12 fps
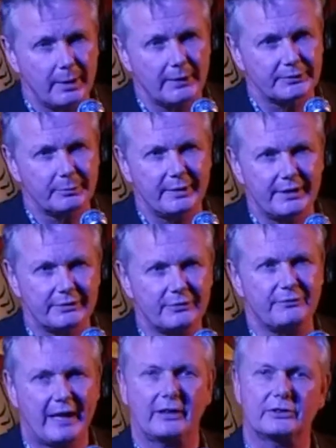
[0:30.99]
part of me is
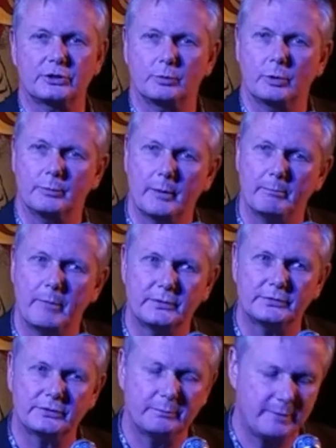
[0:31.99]
fact but
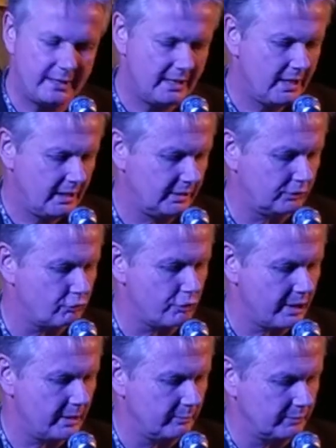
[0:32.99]
most of me is
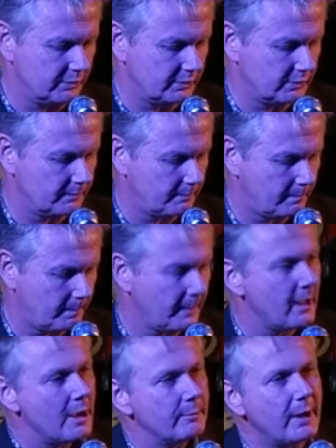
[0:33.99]
dreams.
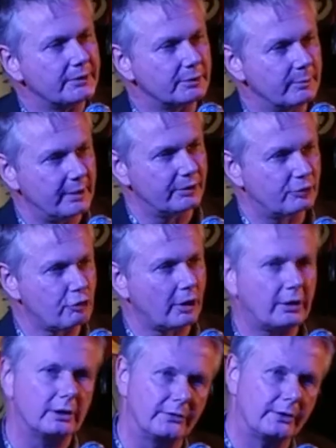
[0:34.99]
Part of me is
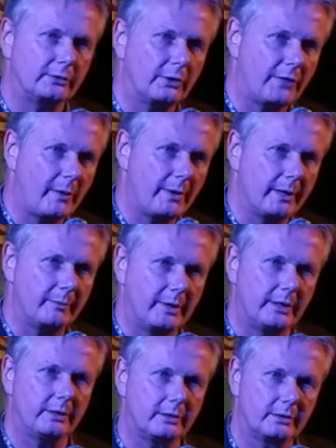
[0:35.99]
truculent, don't look that way at
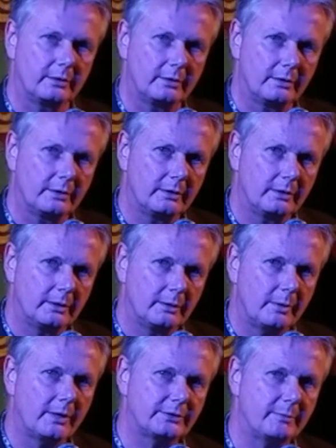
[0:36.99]
me.
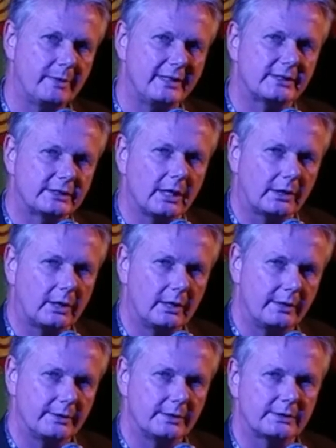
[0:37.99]
Part of me is
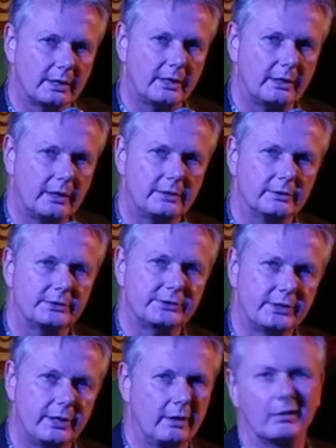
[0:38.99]
succulent, suck it and you'll
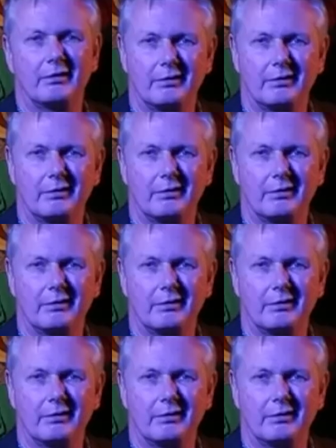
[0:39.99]
see.